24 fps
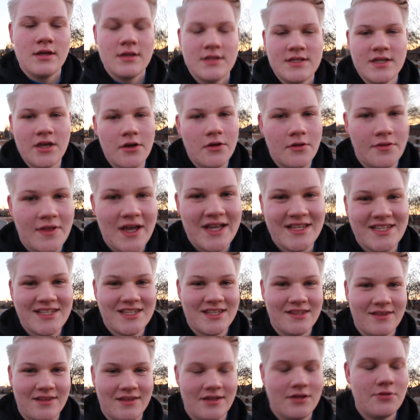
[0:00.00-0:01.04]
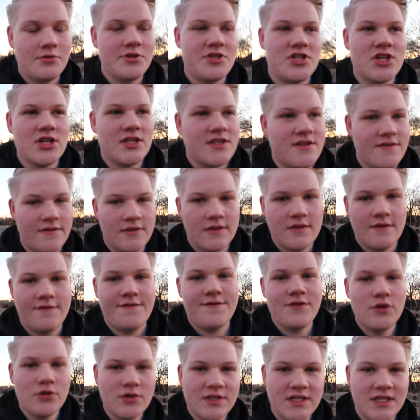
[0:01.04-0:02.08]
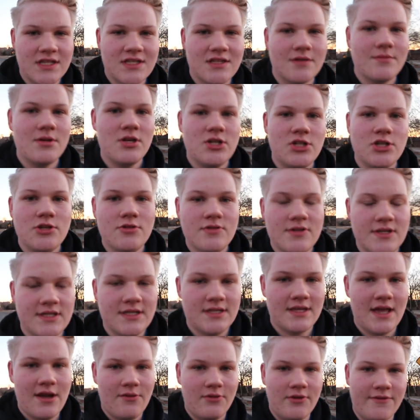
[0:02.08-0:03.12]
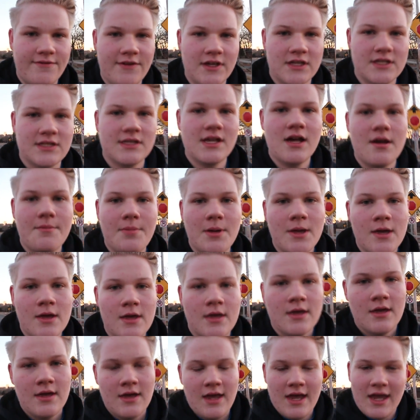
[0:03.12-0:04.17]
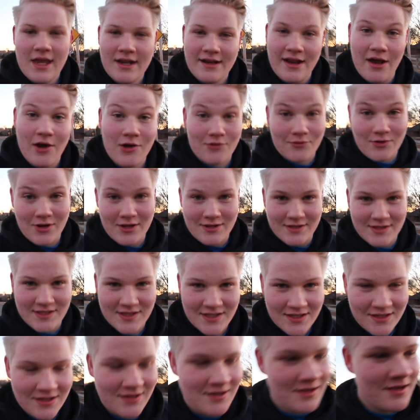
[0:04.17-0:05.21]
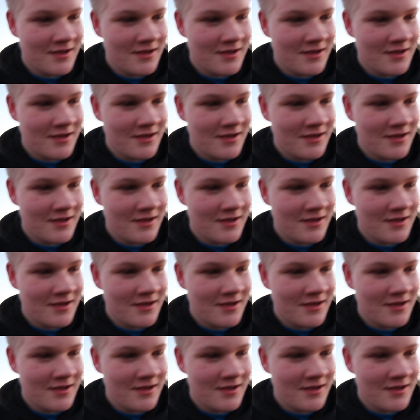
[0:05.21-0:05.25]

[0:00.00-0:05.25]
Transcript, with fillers: So that's, it was just fuel system issues that we fixed up, and now it runs.